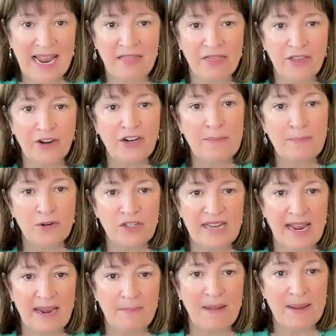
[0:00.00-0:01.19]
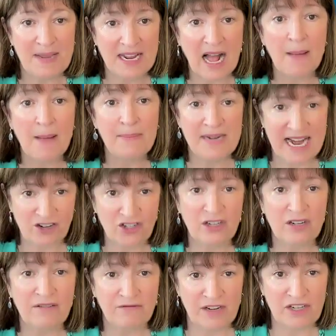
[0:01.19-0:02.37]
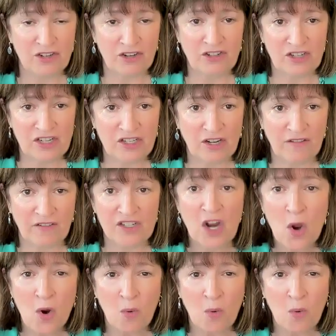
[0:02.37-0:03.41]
and 30% maybe a combination of research and service.